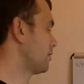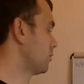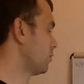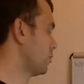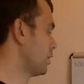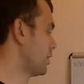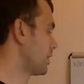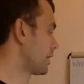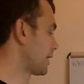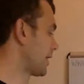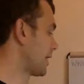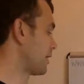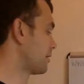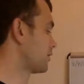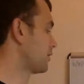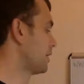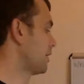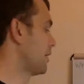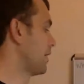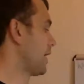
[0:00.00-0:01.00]

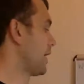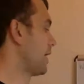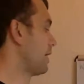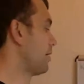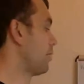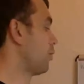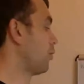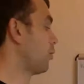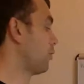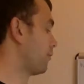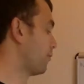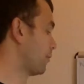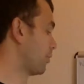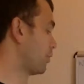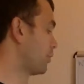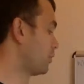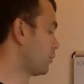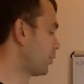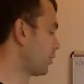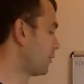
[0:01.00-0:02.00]
workout or for
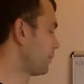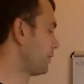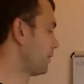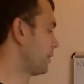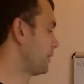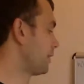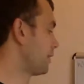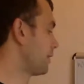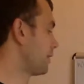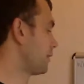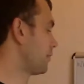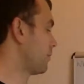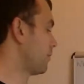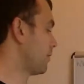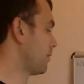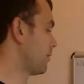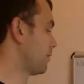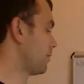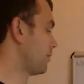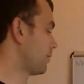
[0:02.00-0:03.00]
a bodybuilding
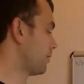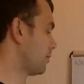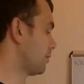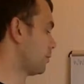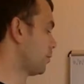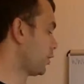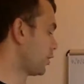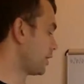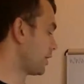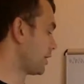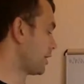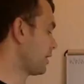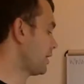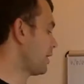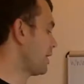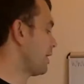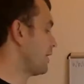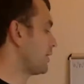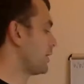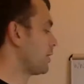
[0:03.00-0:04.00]
body,
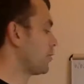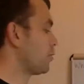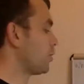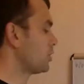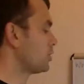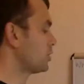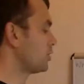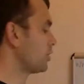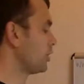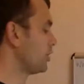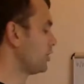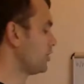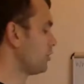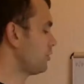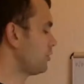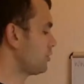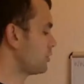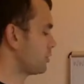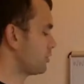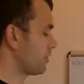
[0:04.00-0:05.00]
then what you're going to
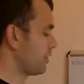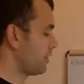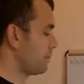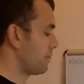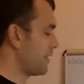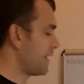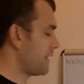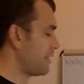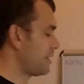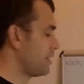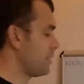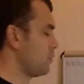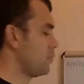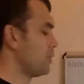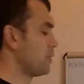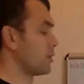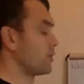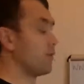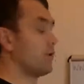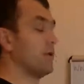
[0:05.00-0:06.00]
do is you're going to mainly
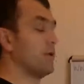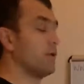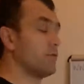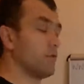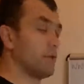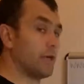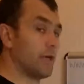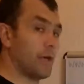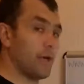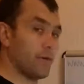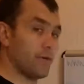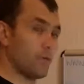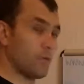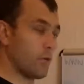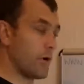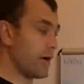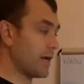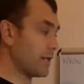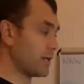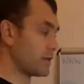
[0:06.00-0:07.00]
work on lifting heavy
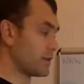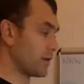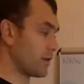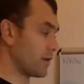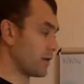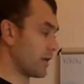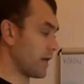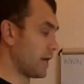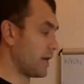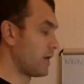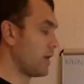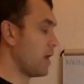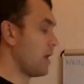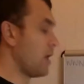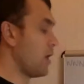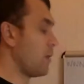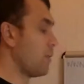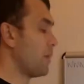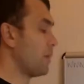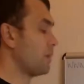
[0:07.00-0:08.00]
weights, okay?
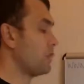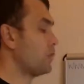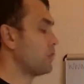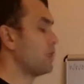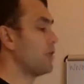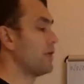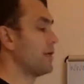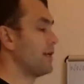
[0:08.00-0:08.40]
But you're going to